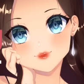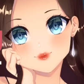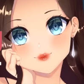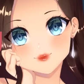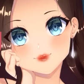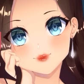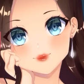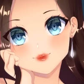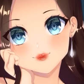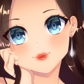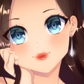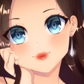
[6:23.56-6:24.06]

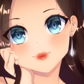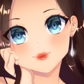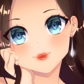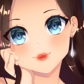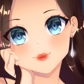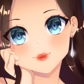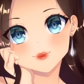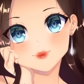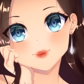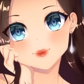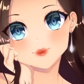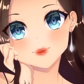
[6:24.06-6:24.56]
well,
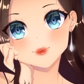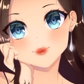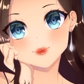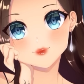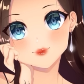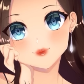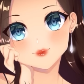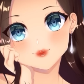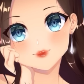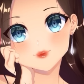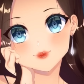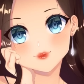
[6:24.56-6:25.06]
how would
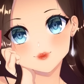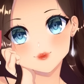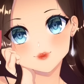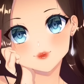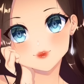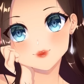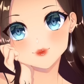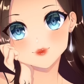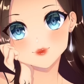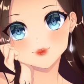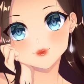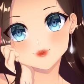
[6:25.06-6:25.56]
you know?
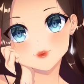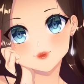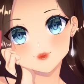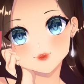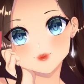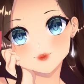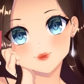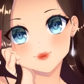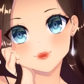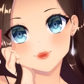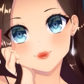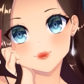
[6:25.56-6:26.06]

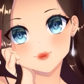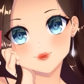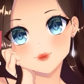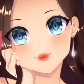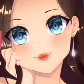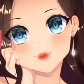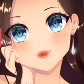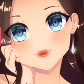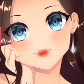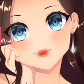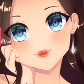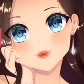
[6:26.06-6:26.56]

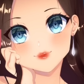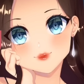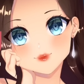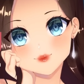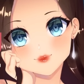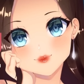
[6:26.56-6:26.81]
I'm very